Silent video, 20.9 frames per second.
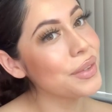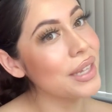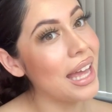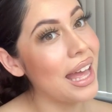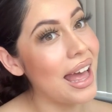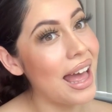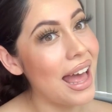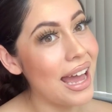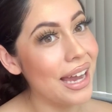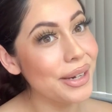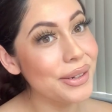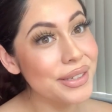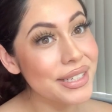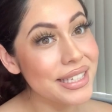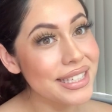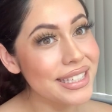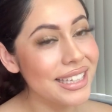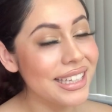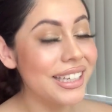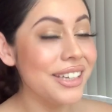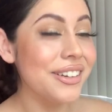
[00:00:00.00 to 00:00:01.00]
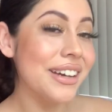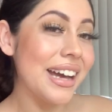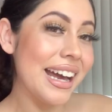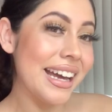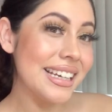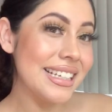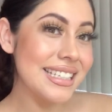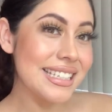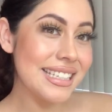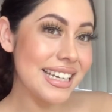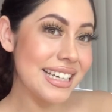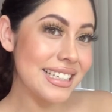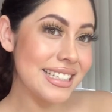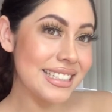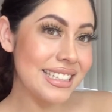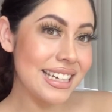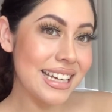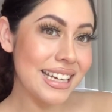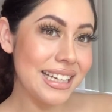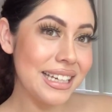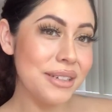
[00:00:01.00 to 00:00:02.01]
I will see you guys next
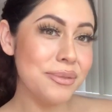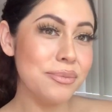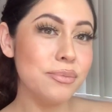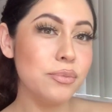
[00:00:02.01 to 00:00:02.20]
time.